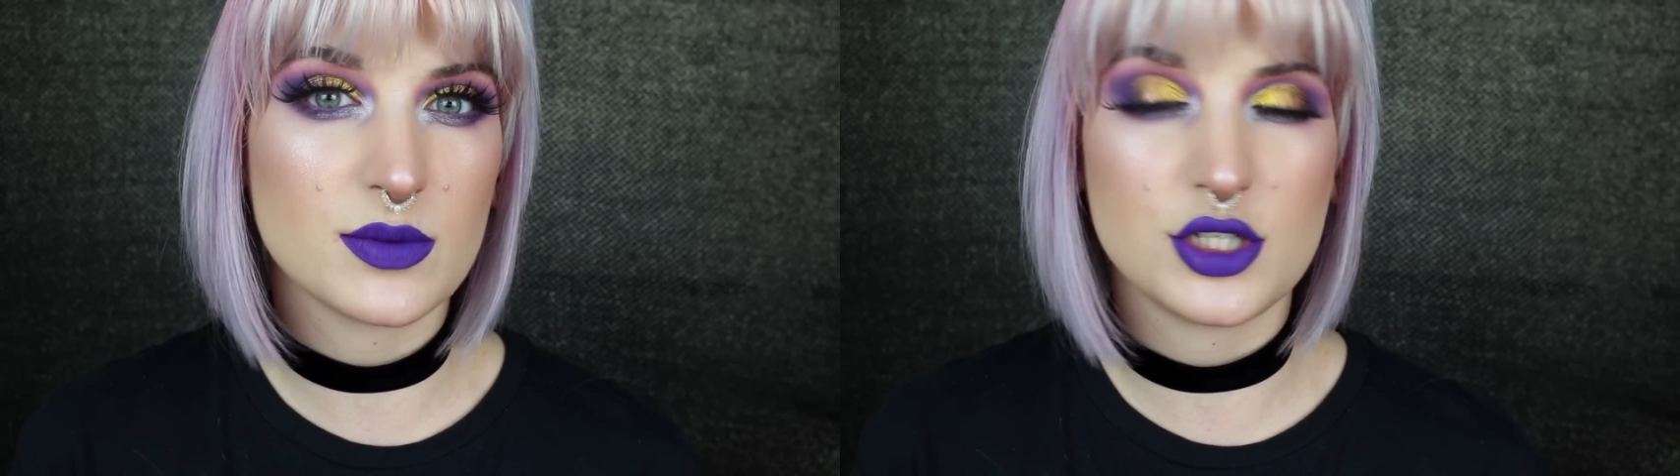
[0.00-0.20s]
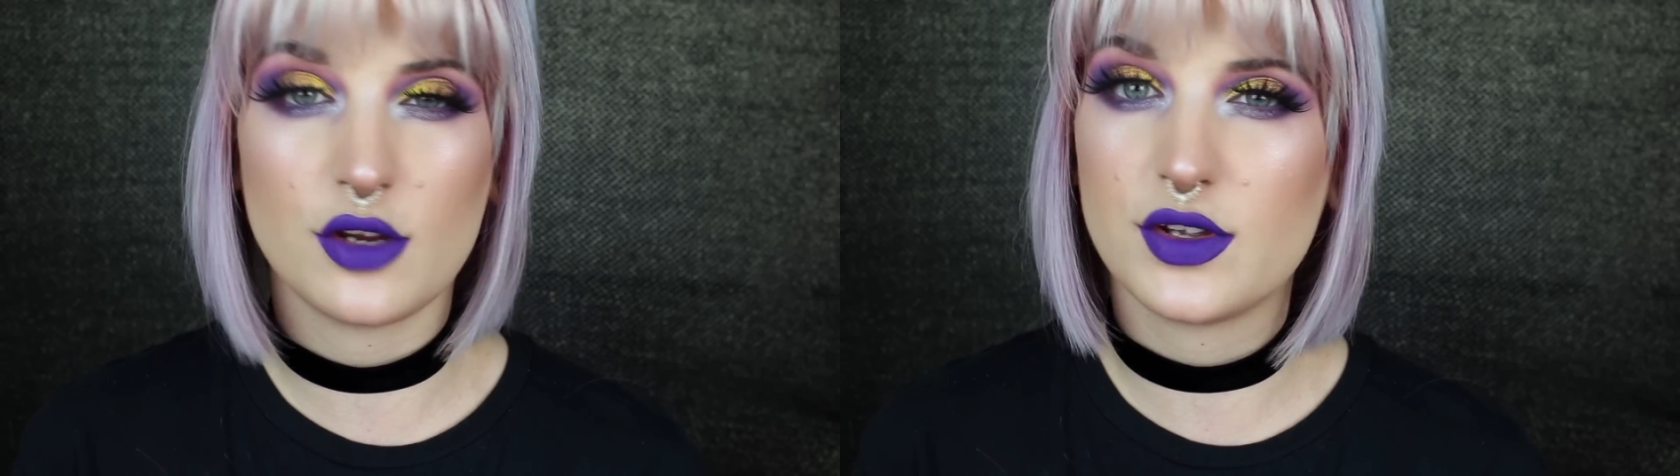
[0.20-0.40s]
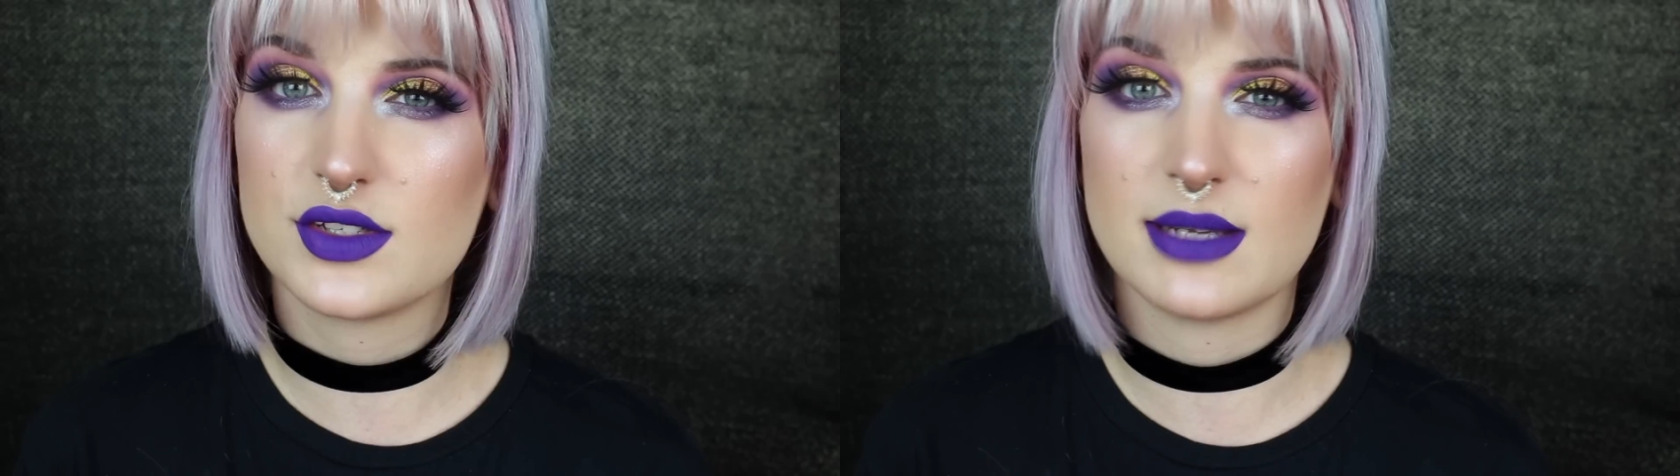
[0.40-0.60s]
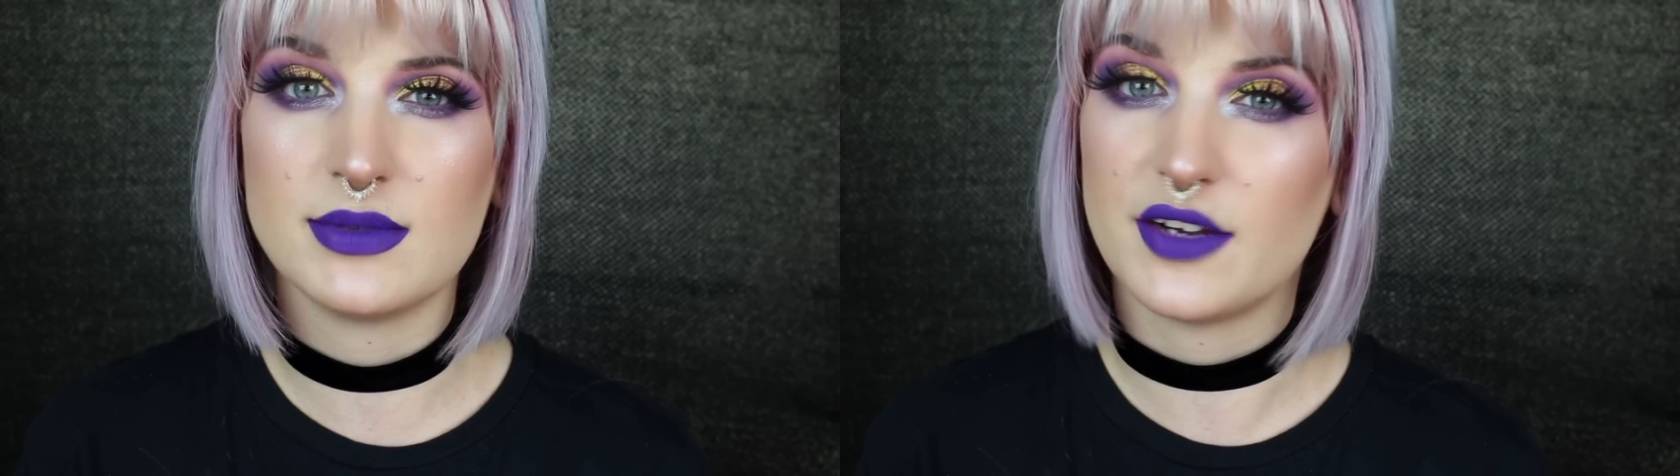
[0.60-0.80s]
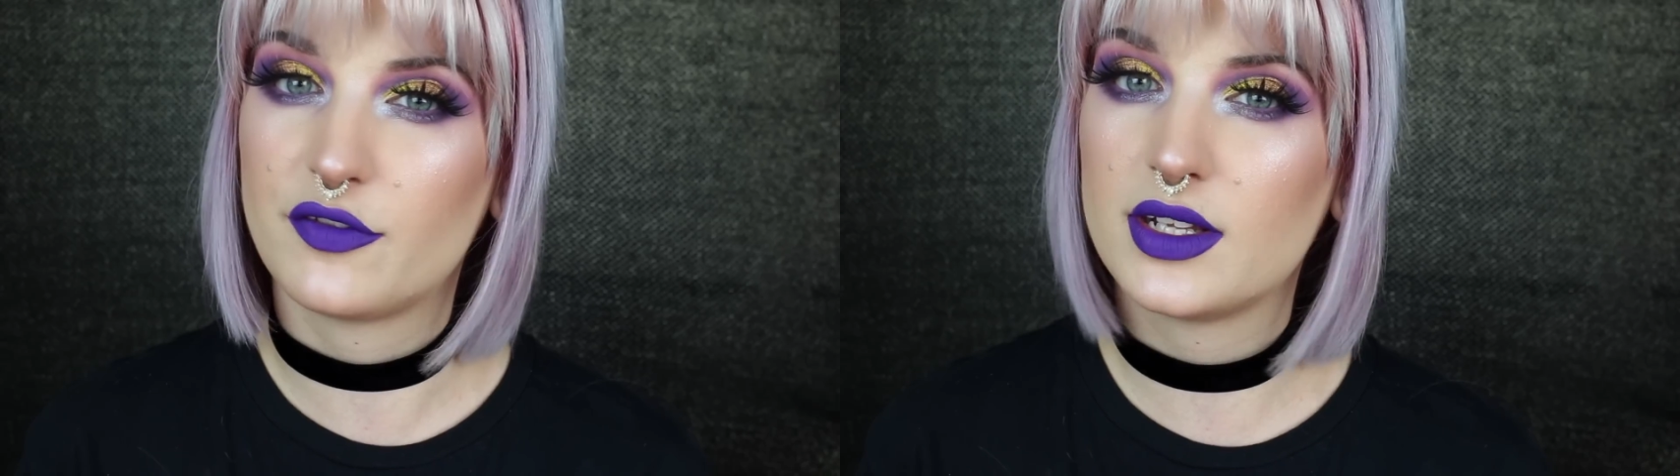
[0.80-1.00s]
Would you have used
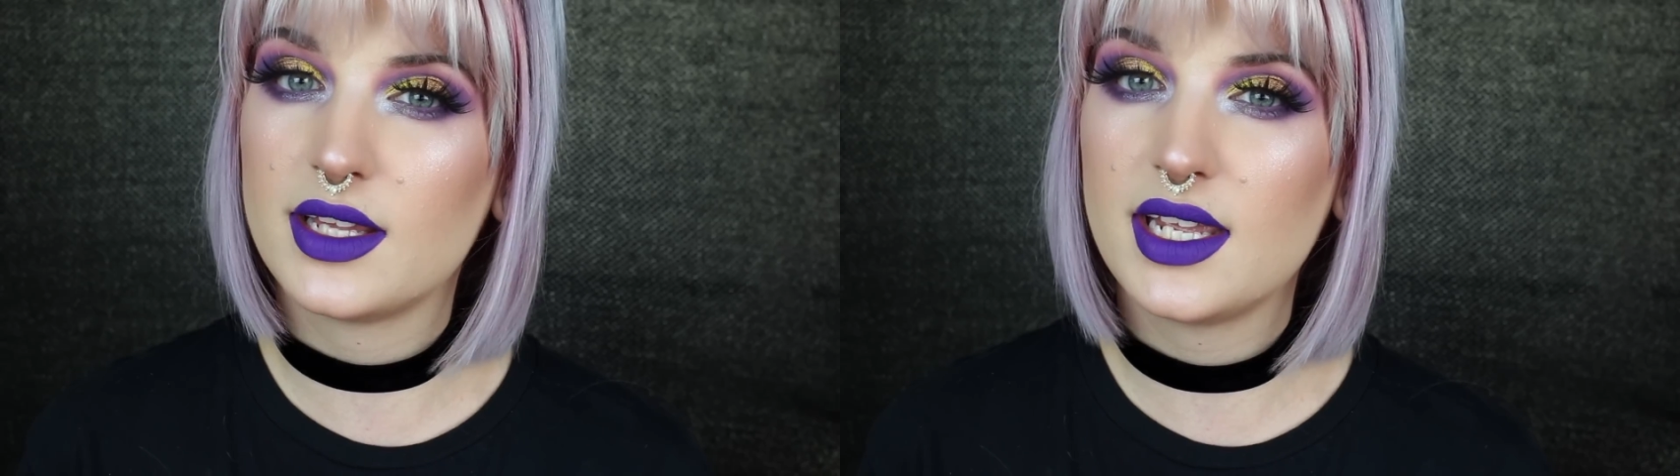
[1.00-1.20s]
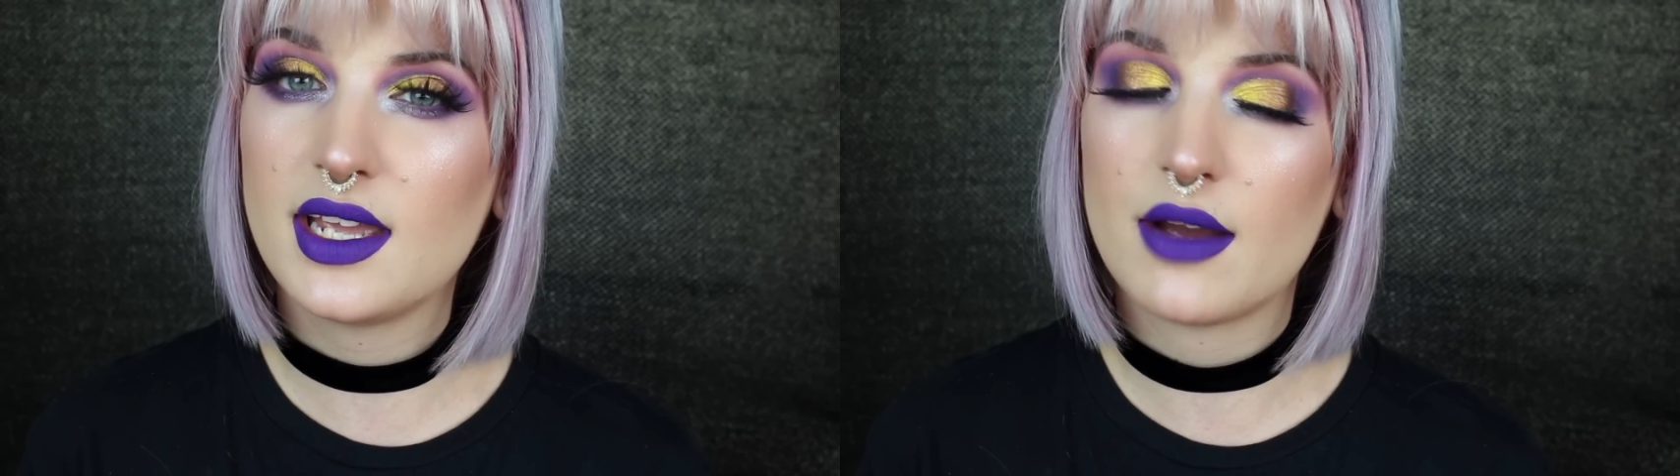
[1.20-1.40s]
them differently?